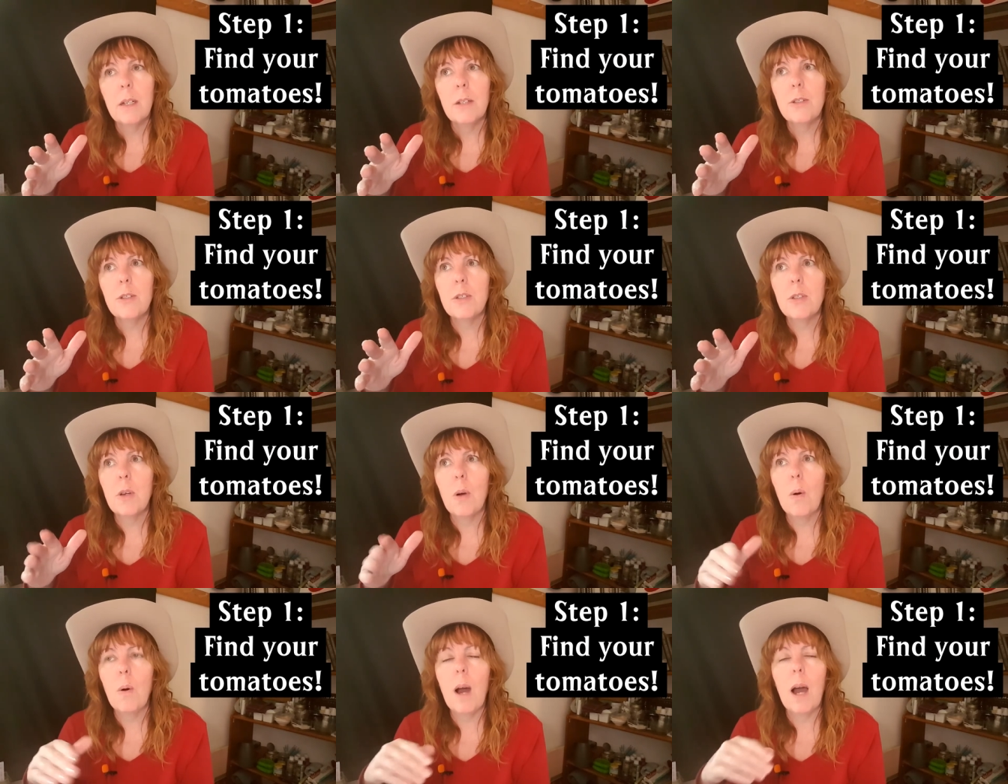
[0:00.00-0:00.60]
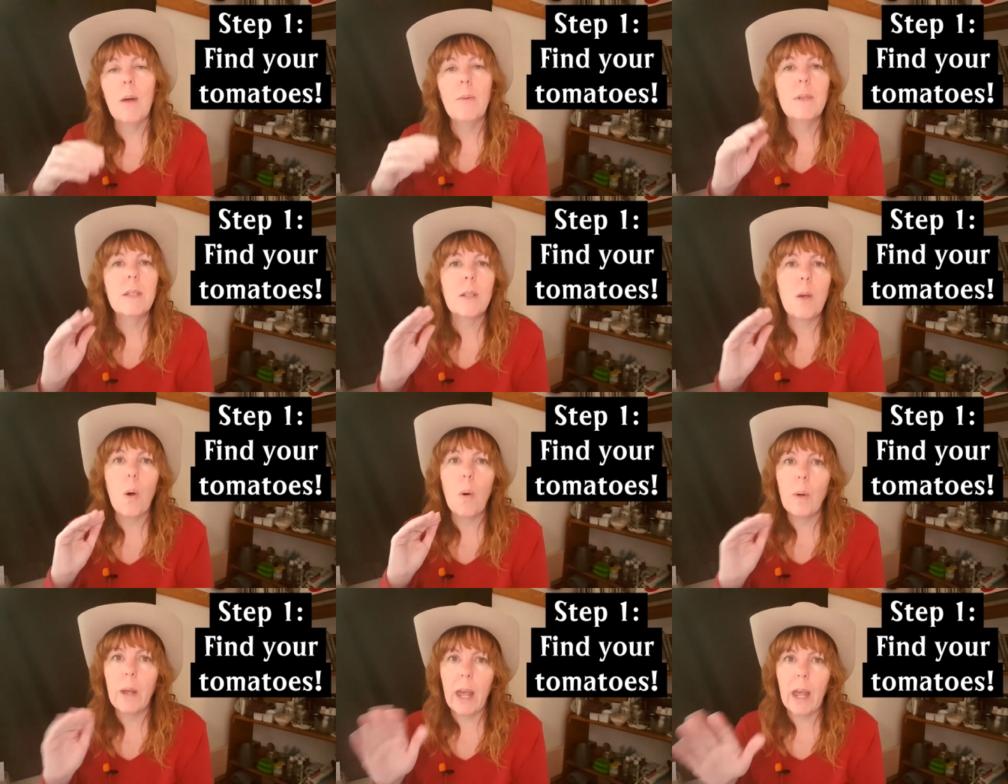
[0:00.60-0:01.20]
So I was
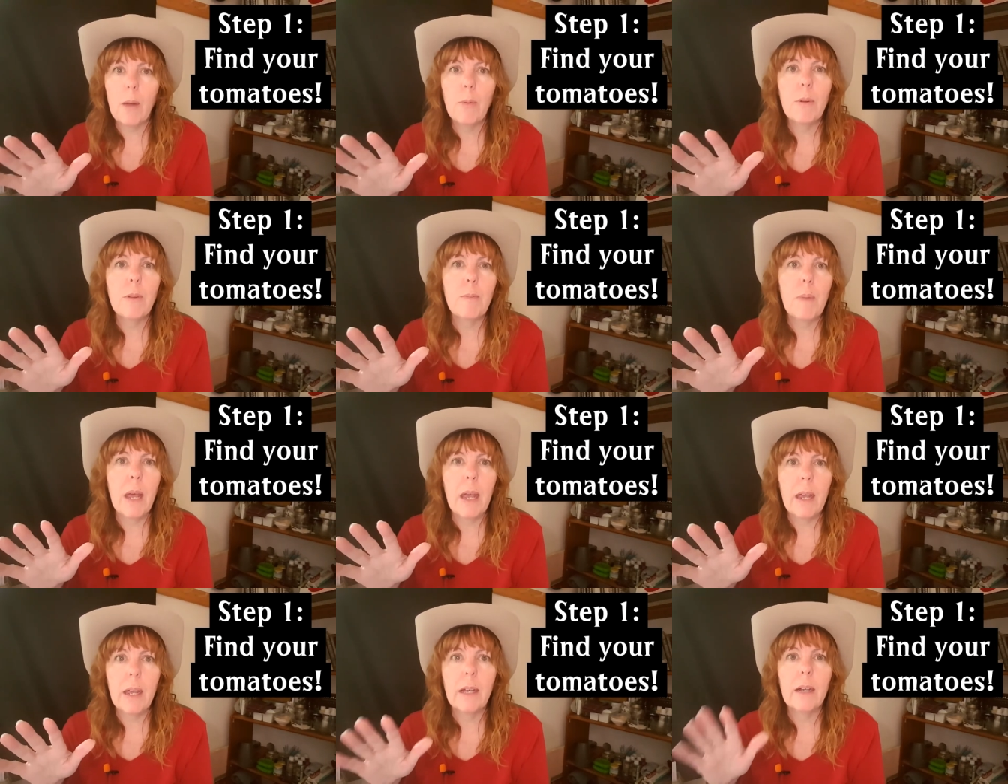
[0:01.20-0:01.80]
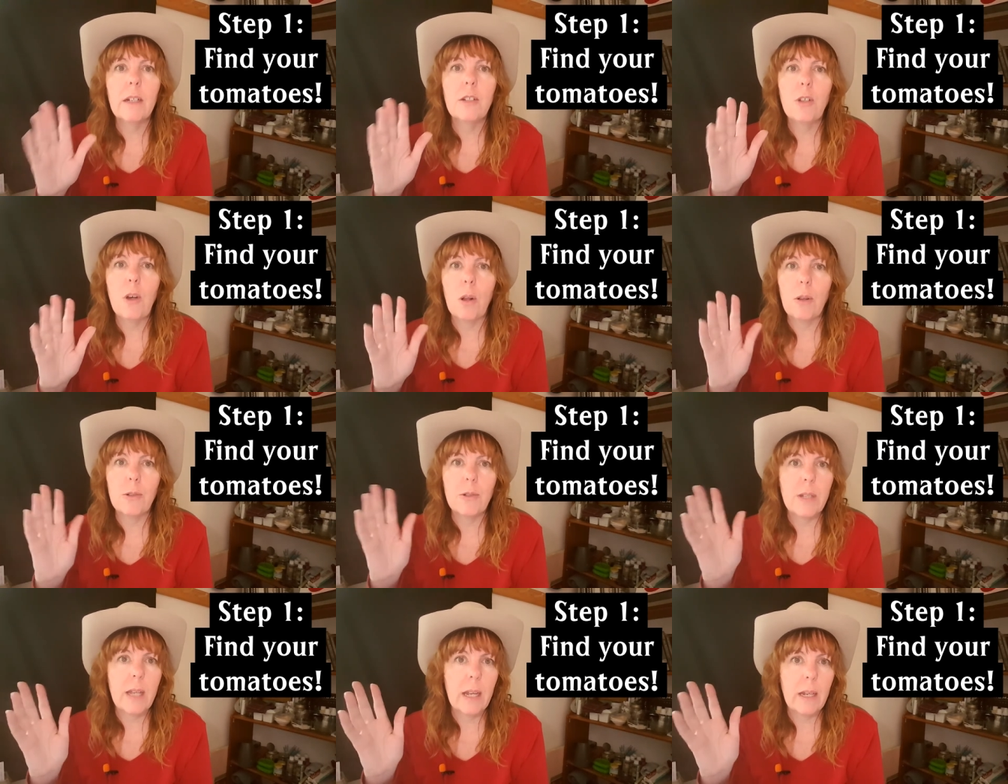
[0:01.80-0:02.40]
okay with paying a
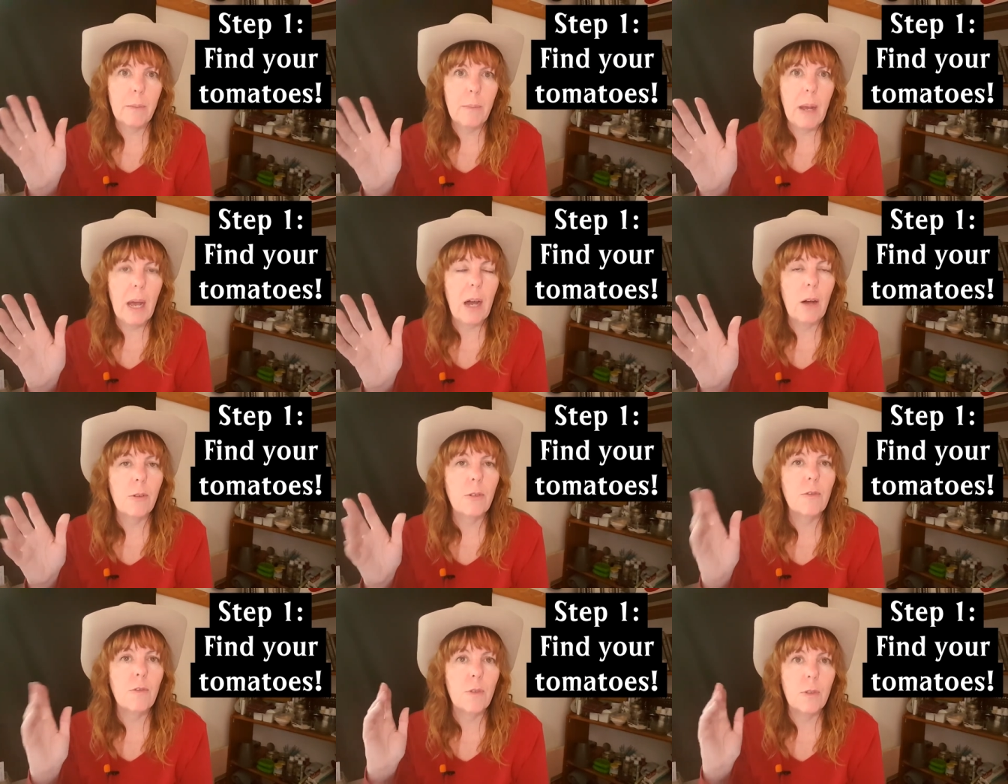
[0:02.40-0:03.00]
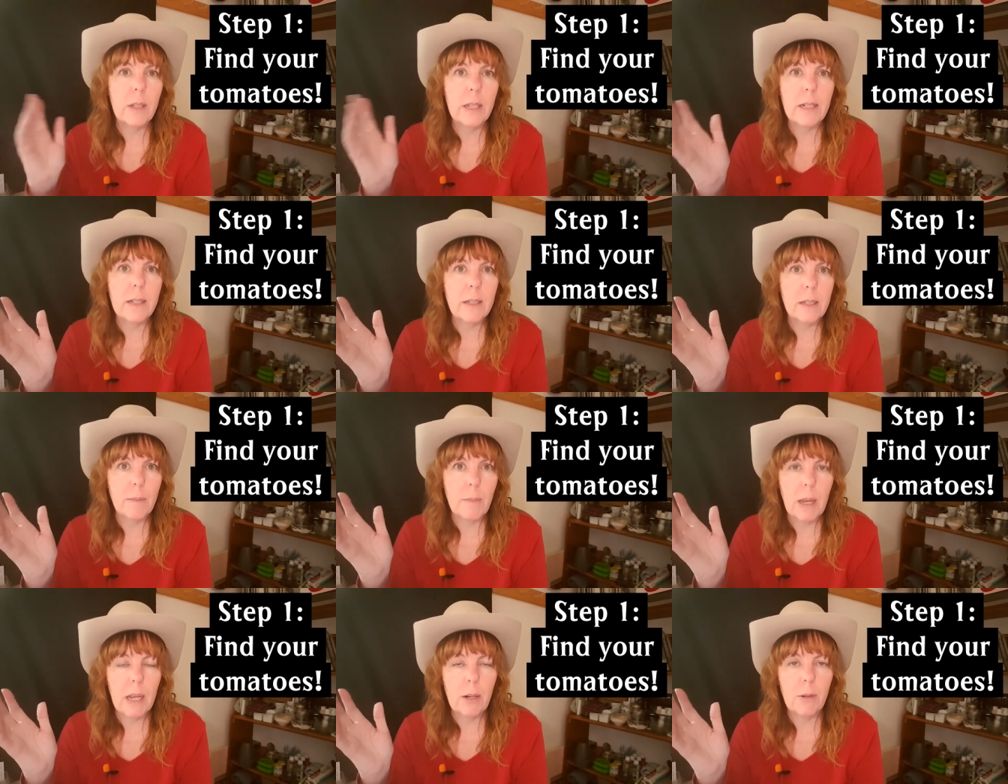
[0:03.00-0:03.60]
dollar ten a pound for these
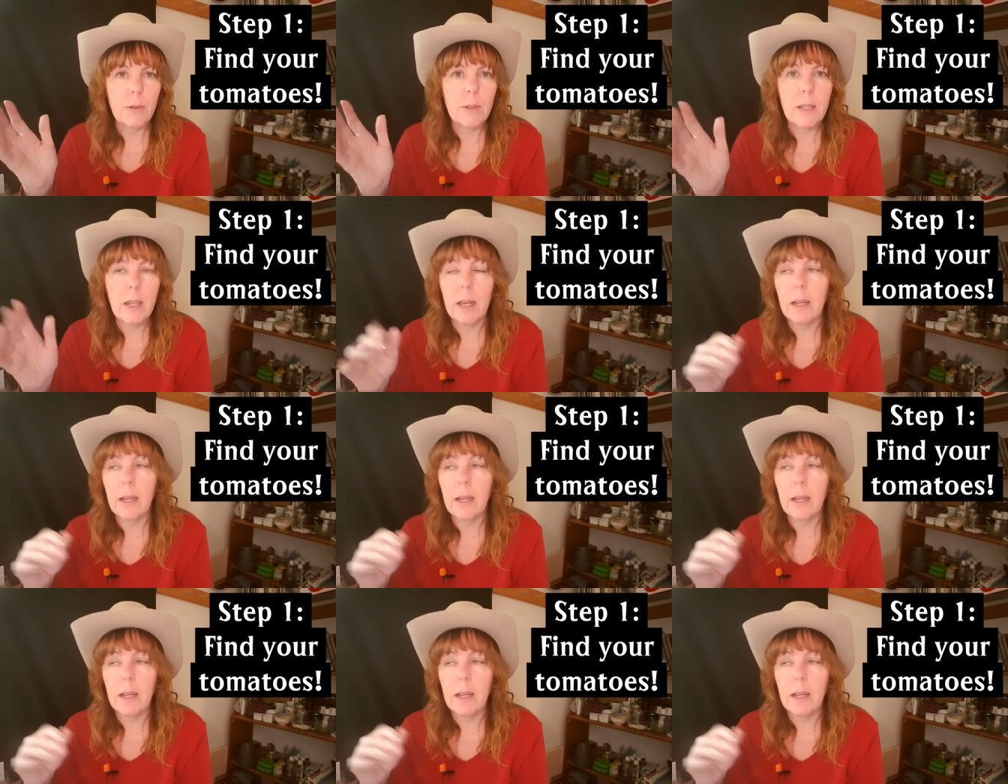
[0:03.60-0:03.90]
tomatoes.